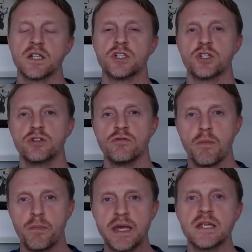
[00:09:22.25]
to
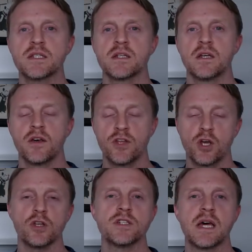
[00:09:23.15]
repeat the
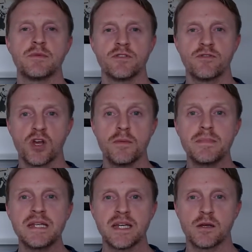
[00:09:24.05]
concept of
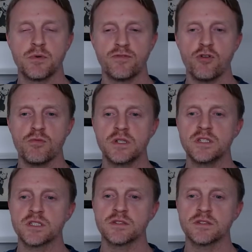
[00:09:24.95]
comedic performance,